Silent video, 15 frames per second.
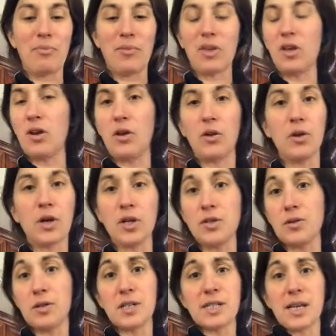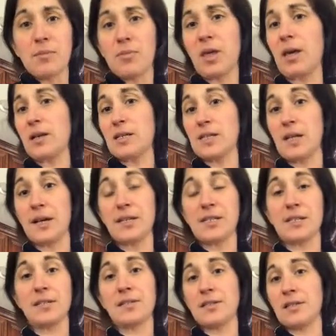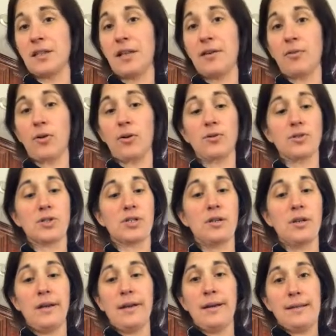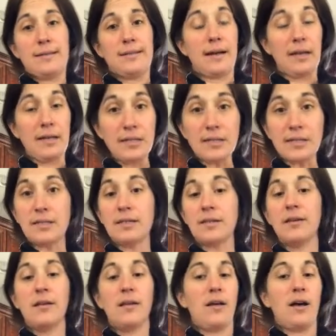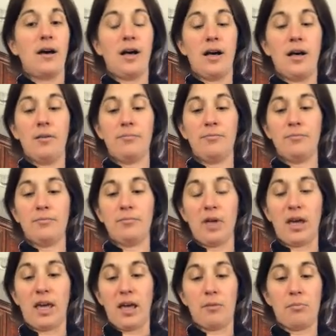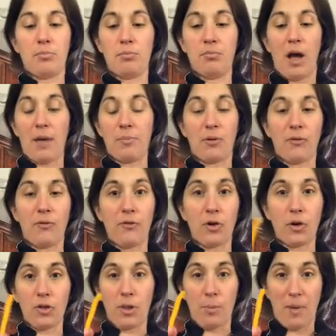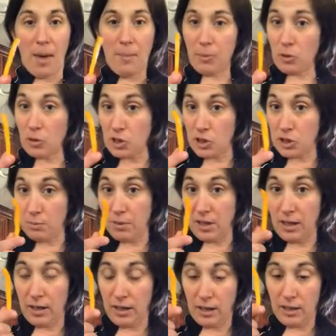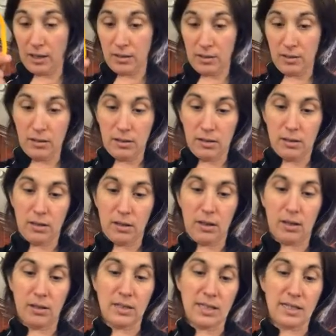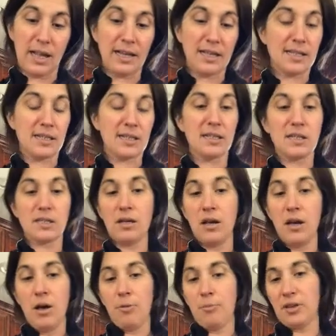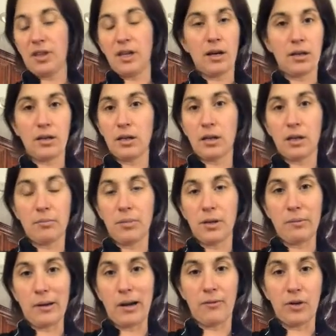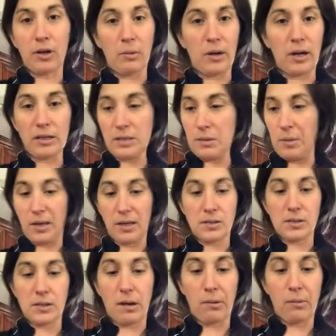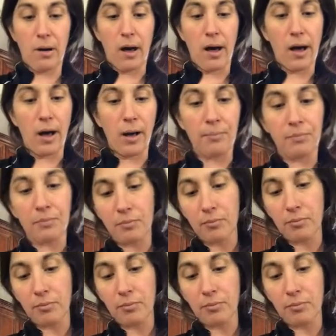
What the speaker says: you can do the same thing. Slices, slivers, diced. Again, I prefer the peppers to be in slices, but the onion can be whatever you want it to be. So I'm